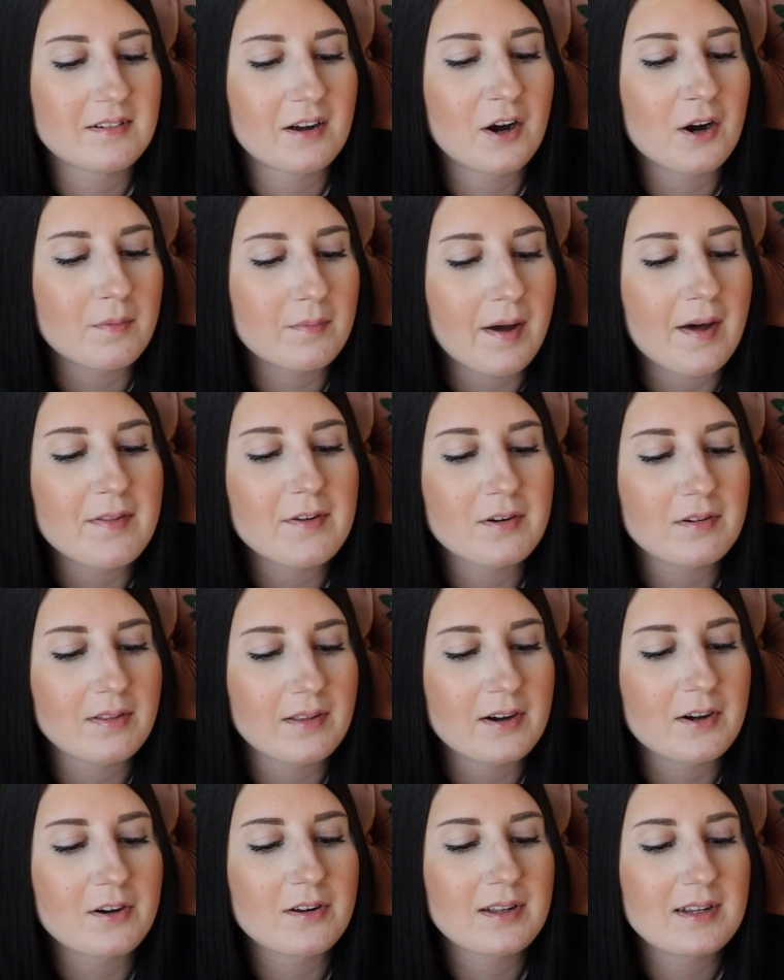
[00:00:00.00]
her mother
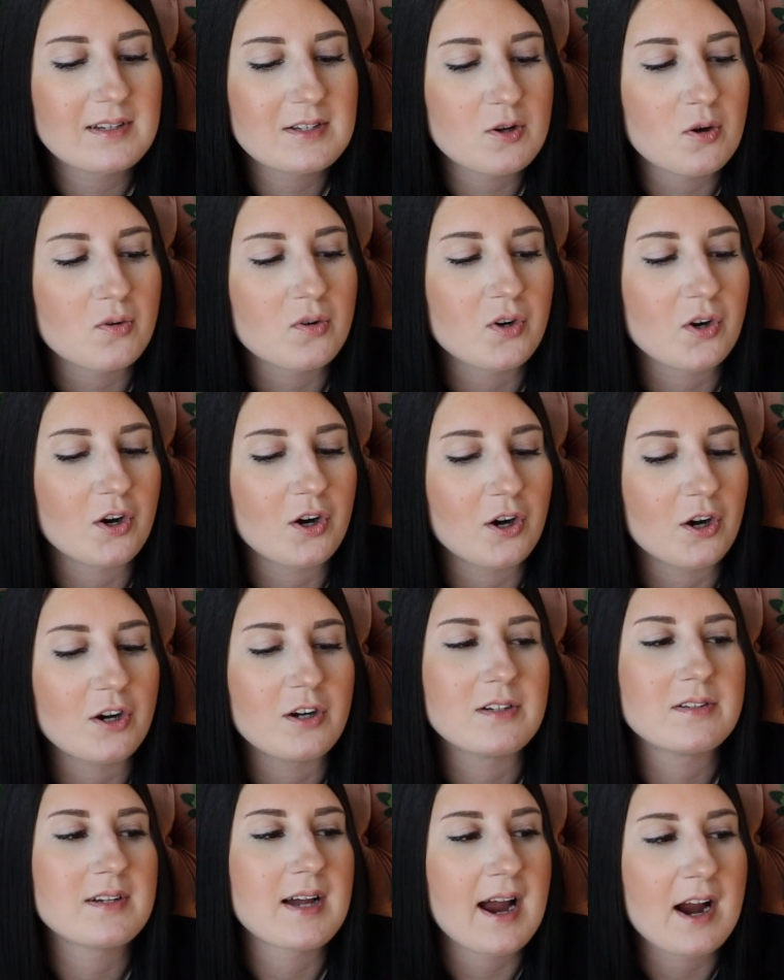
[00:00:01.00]
literally told her her
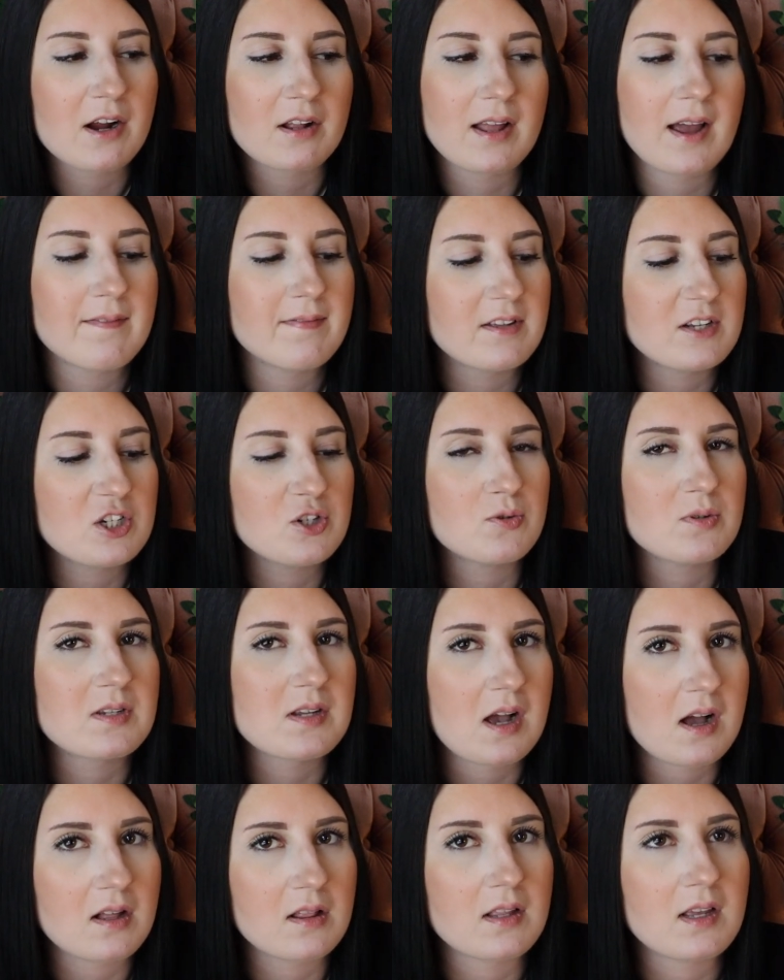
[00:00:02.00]
entire life that she was
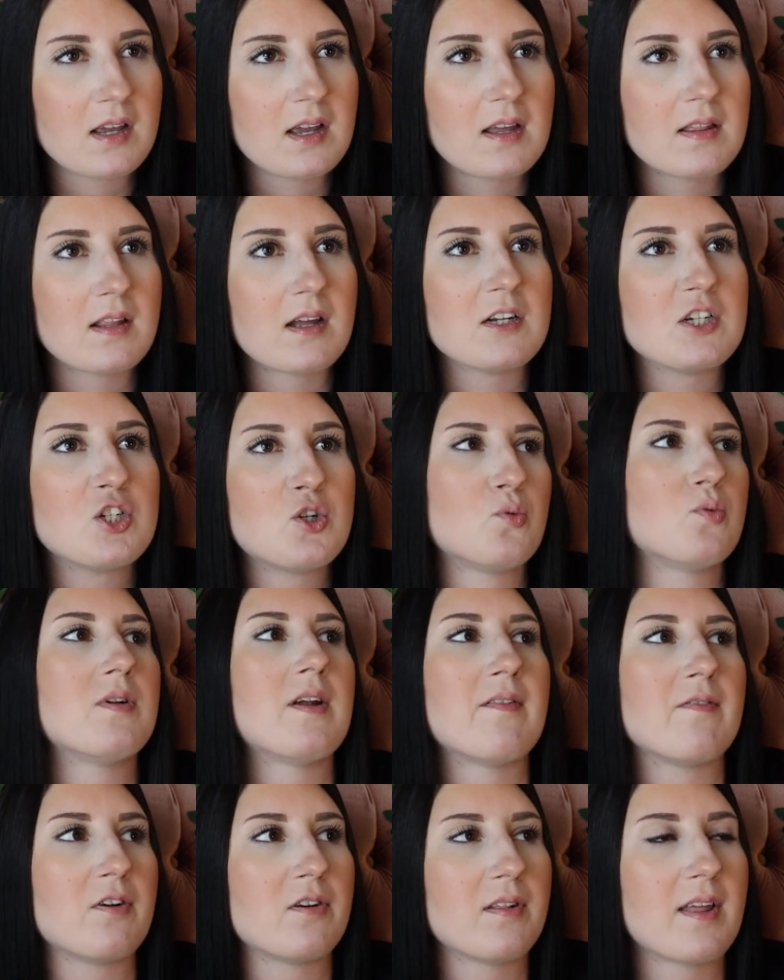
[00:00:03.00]
ugly and that she would
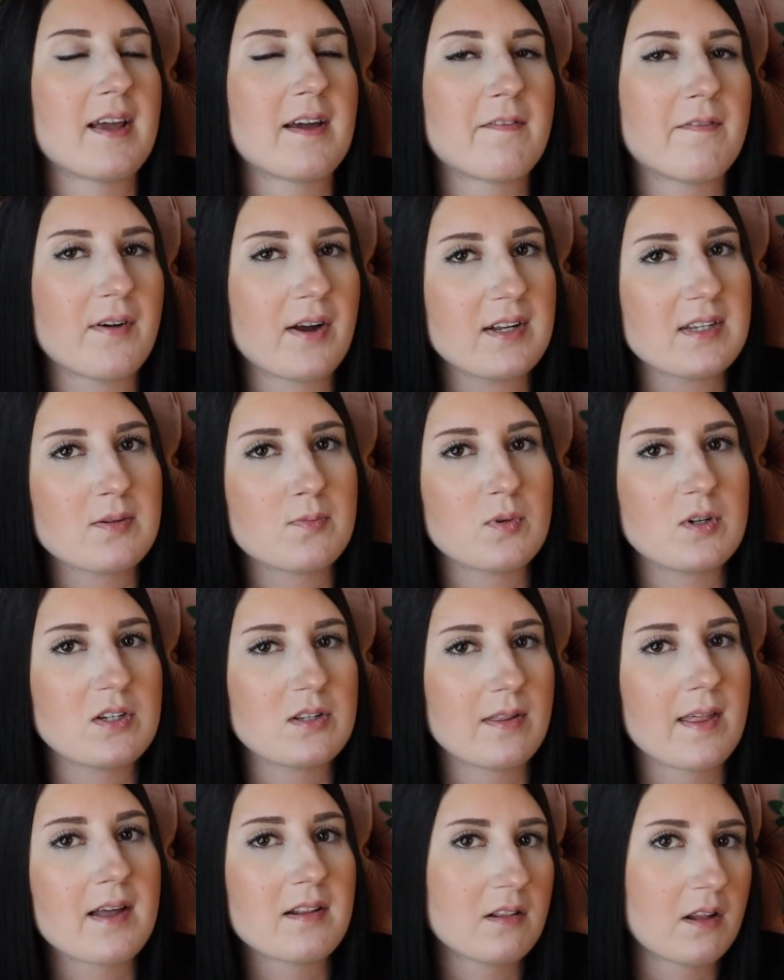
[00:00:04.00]
never like find someone
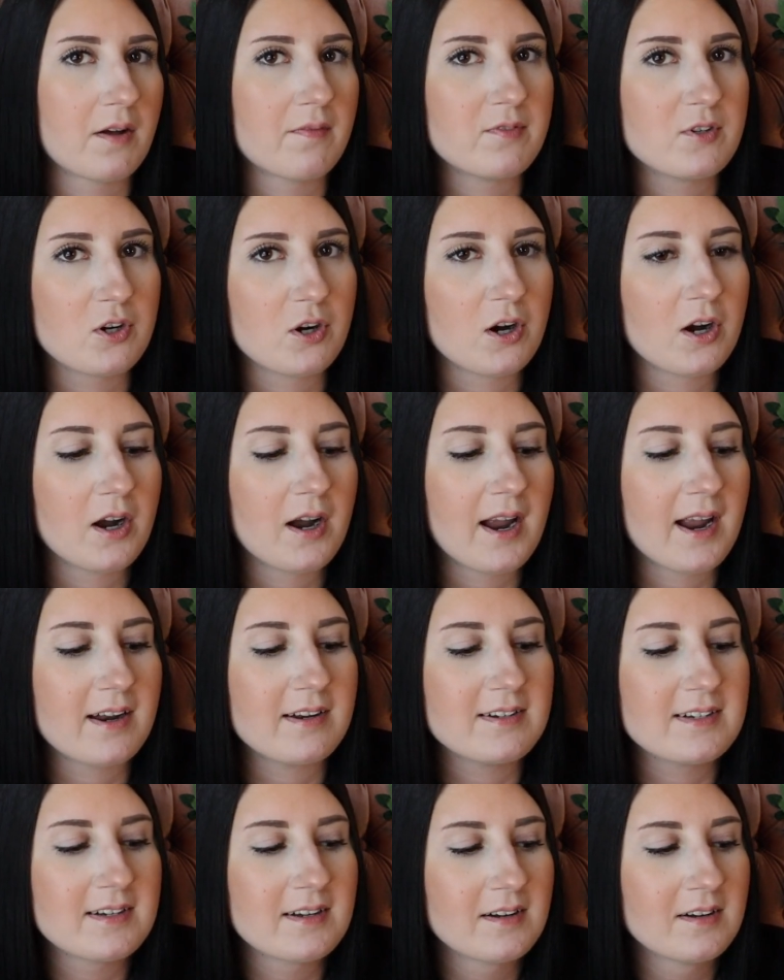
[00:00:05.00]
that loved her
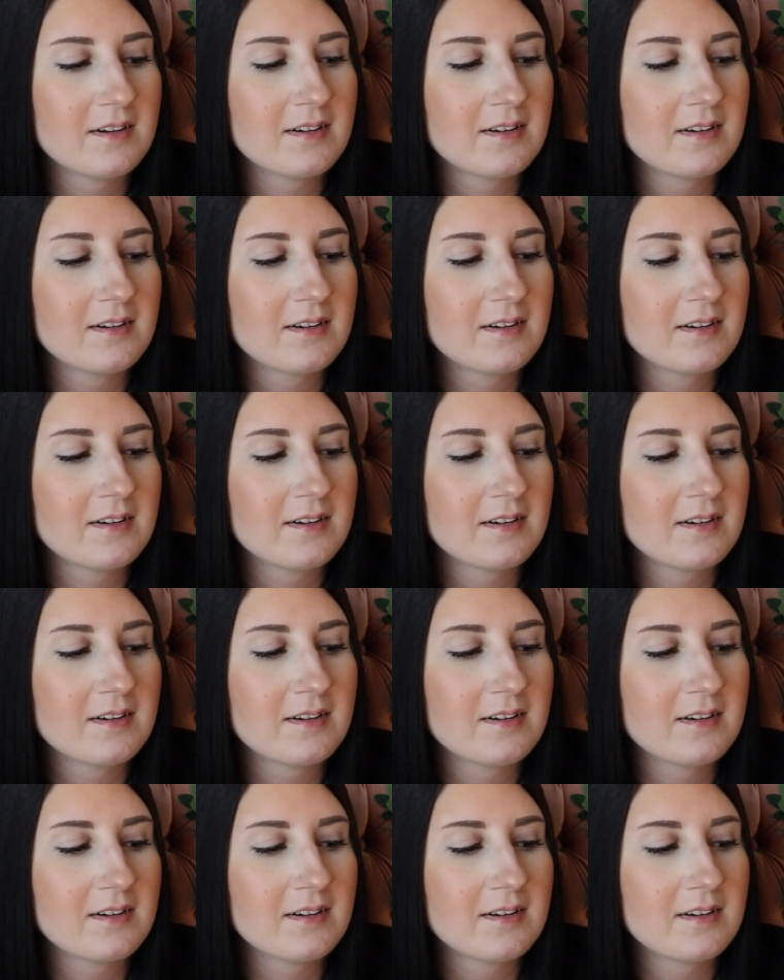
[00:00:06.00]
and